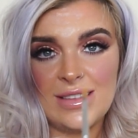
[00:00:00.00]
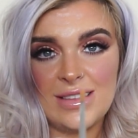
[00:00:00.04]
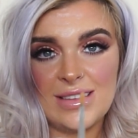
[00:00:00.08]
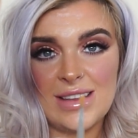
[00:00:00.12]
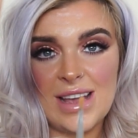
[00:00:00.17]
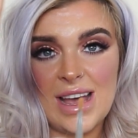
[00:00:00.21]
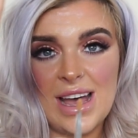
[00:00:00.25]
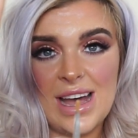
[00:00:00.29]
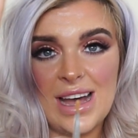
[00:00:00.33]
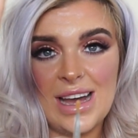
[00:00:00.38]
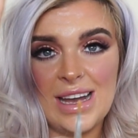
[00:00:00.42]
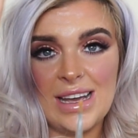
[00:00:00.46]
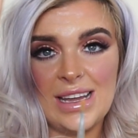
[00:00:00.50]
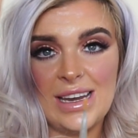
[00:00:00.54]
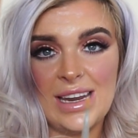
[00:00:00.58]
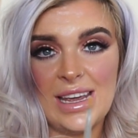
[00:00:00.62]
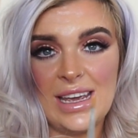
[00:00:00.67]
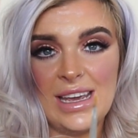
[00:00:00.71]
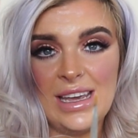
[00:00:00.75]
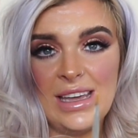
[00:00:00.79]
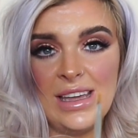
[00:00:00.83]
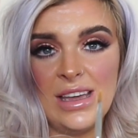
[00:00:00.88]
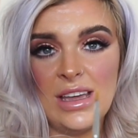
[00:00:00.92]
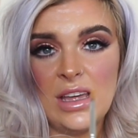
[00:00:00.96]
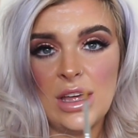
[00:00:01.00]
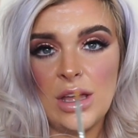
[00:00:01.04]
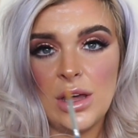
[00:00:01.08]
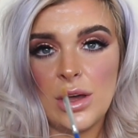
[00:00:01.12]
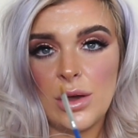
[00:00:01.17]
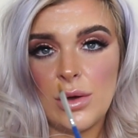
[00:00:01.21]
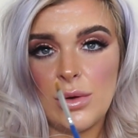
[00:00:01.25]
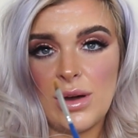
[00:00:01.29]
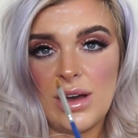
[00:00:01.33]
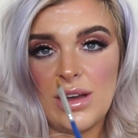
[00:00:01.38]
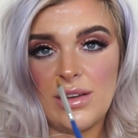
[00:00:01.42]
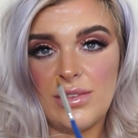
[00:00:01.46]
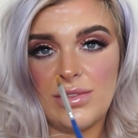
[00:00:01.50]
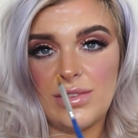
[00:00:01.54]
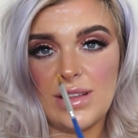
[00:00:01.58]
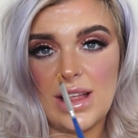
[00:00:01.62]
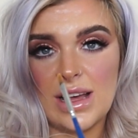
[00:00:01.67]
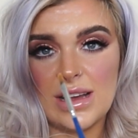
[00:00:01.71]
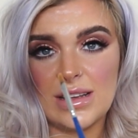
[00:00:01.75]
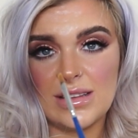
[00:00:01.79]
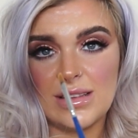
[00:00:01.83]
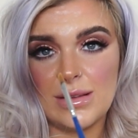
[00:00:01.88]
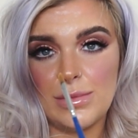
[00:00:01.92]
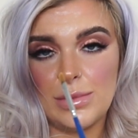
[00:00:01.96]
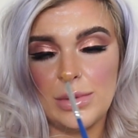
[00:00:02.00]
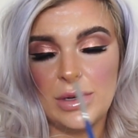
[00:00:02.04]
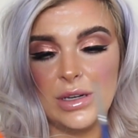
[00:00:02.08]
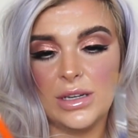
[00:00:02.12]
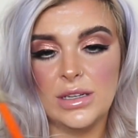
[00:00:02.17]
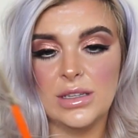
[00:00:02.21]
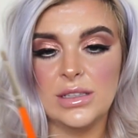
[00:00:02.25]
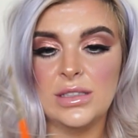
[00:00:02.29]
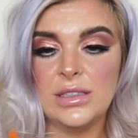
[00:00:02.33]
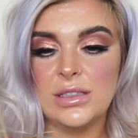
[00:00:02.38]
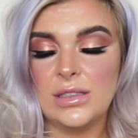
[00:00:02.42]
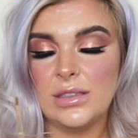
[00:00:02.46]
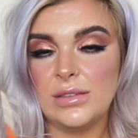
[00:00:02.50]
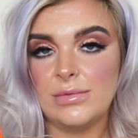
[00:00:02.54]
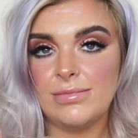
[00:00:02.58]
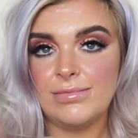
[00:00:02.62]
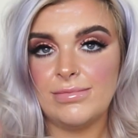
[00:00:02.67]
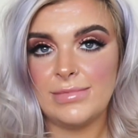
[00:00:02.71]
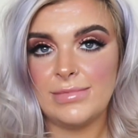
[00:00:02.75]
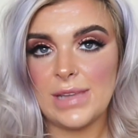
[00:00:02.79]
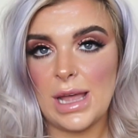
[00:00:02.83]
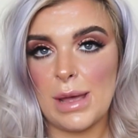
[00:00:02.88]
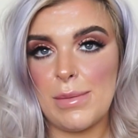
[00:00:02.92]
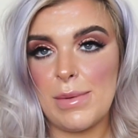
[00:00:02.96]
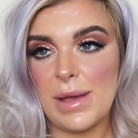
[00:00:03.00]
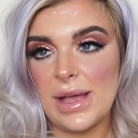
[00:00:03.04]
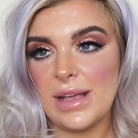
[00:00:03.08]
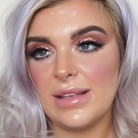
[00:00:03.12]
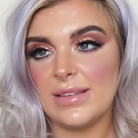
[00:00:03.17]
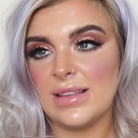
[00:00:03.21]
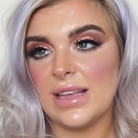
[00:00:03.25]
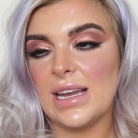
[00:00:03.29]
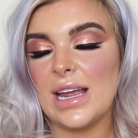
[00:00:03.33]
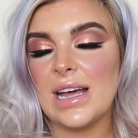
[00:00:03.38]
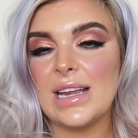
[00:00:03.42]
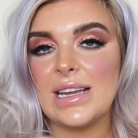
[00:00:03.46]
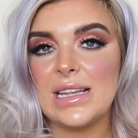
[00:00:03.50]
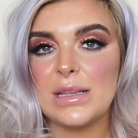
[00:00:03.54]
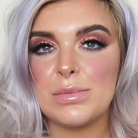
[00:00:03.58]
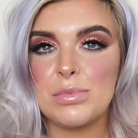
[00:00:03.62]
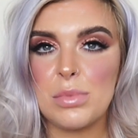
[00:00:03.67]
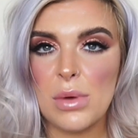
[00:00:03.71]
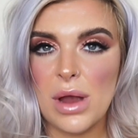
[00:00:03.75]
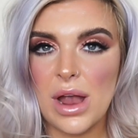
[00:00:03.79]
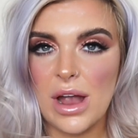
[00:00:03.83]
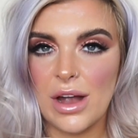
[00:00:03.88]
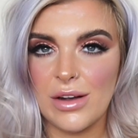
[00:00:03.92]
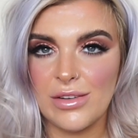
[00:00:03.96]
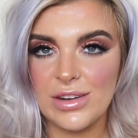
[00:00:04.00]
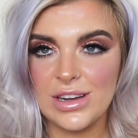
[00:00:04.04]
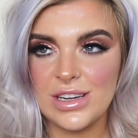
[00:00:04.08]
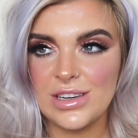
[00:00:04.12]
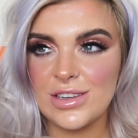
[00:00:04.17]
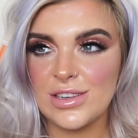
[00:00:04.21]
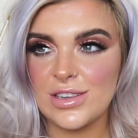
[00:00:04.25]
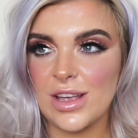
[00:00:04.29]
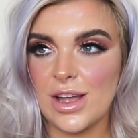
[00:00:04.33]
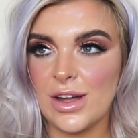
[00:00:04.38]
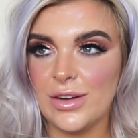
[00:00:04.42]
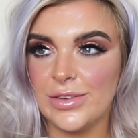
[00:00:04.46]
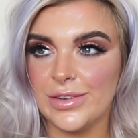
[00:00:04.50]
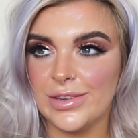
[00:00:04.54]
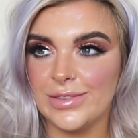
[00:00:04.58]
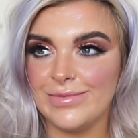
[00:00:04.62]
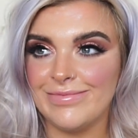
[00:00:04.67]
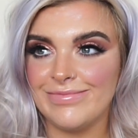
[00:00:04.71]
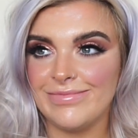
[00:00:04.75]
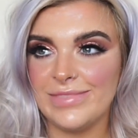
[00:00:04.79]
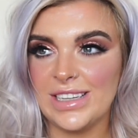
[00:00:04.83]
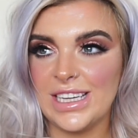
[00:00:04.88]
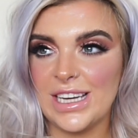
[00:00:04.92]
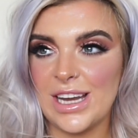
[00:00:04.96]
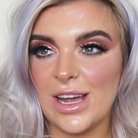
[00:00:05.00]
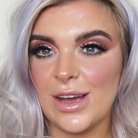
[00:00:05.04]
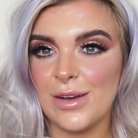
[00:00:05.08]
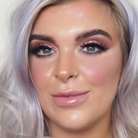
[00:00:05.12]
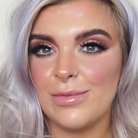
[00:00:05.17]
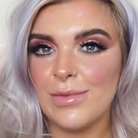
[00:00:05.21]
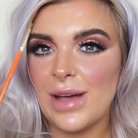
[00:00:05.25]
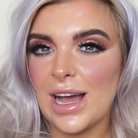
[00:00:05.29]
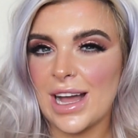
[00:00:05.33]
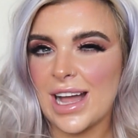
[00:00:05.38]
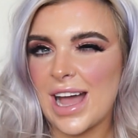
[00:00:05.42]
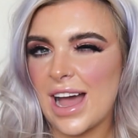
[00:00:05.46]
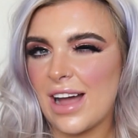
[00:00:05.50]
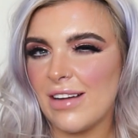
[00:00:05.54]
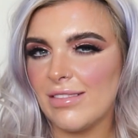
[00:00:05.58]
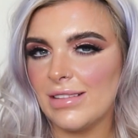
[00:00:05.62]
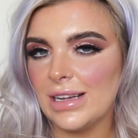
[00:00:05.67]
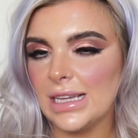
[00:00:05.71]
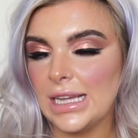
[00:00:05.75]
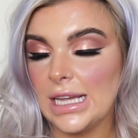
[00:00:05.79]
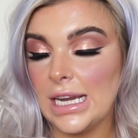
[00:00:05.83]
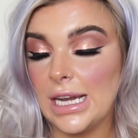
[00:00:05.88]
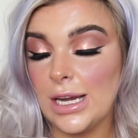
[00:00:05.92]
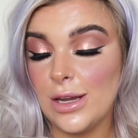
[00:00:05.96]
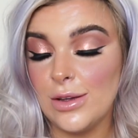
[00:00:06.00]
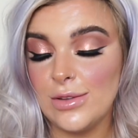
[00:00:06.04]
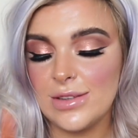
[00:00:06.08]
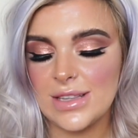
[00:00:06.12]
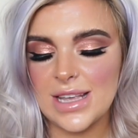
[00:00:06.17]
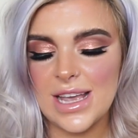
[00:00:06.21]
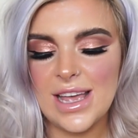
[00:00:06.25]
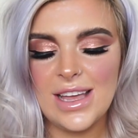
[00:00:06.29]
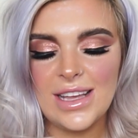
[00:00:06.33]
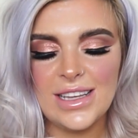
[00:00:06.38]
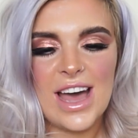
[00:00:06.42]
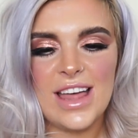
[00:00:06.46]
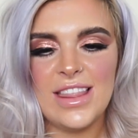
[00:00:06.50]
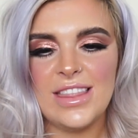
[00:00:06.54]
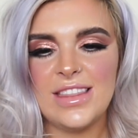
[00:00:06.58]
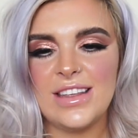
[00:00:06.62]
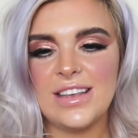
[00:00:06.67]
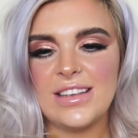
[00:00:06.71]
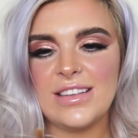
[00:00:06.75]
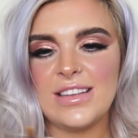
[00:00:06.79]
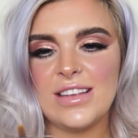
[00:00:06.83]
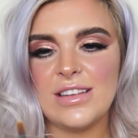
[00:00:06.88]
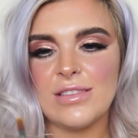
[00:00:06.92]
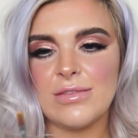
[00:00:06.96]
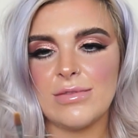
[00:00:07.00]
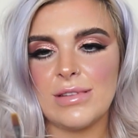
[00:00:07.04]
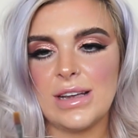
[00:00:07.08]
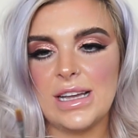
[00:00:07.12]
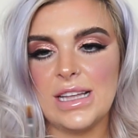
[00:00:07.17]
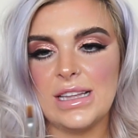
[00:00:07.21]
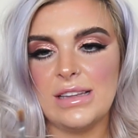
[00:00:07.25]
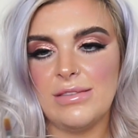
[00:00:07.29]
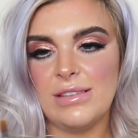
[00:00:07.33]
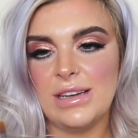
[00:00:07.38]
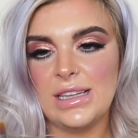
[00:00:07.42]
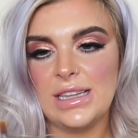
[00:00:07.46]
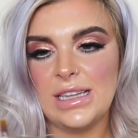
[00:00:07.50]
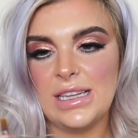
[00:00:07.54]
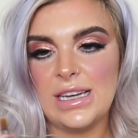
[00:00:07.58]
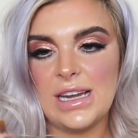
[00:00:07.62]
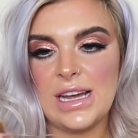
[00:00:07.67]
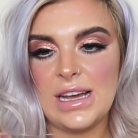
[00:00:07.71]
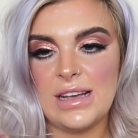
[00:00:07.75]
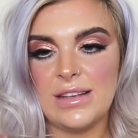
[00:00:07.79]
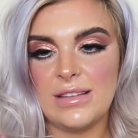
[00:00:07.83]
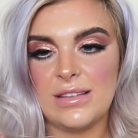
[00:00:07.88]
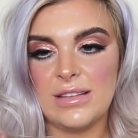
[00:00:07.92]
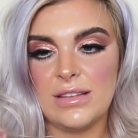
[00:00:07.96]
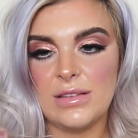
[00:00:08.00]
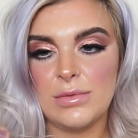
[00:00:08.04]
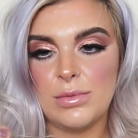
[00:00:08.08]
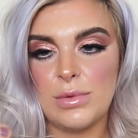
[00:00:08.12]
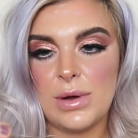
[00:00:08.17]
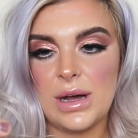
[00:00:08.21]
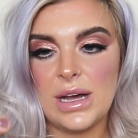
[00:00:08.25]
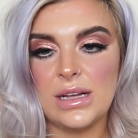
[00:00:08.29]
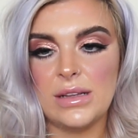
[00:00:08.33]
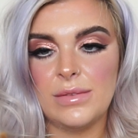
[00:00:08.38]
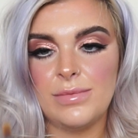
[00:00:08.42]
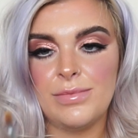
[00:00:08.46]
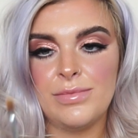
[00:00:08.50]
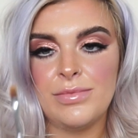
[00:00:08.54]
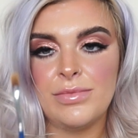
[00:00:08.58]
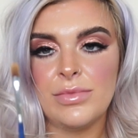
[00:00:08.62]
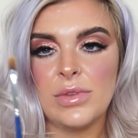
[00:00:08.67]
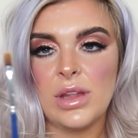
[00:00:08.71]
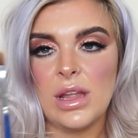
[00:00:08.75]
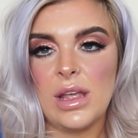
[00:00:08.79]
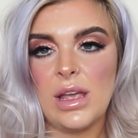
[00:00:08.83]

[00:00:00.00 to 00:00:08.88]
Tiny, quite flexible, amazing, and it's bright orange, so you know I can't really lose it. And this is really nice as well.